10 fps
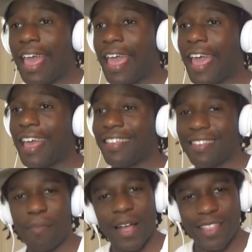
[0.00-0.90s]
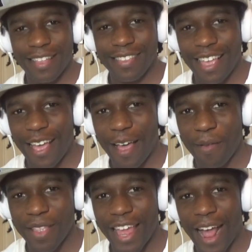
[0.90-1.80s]
and it's about that
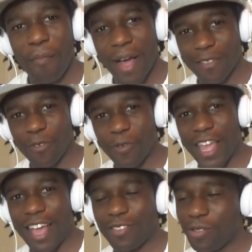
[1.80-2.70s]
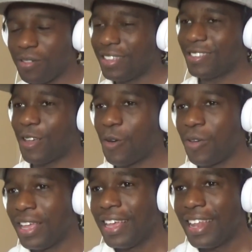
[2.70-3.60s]
time that I'm about to react to it
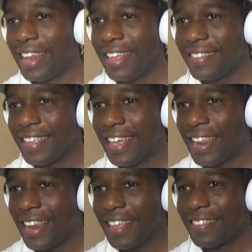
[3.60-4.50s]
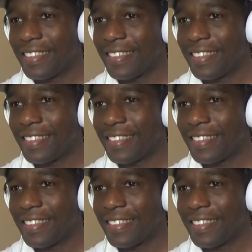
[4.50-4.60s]
so let's get it let's